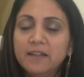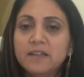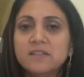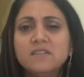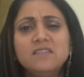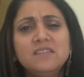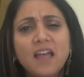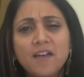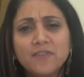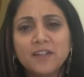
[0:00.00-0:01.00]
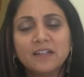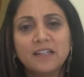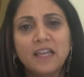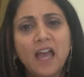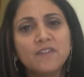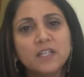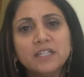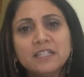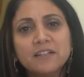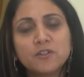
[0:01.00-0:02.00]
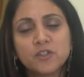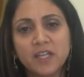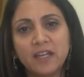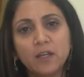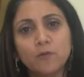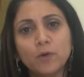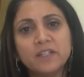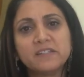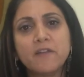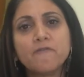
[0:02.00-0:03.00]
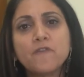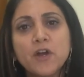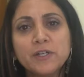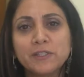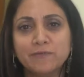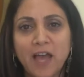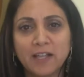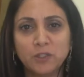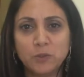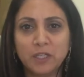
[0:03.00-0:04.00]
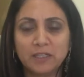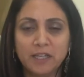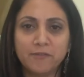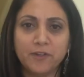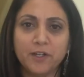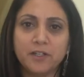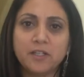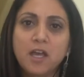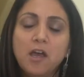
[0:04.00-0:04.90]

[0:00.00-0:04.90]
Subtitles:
is definitely have a good understanding of what is the first value delivered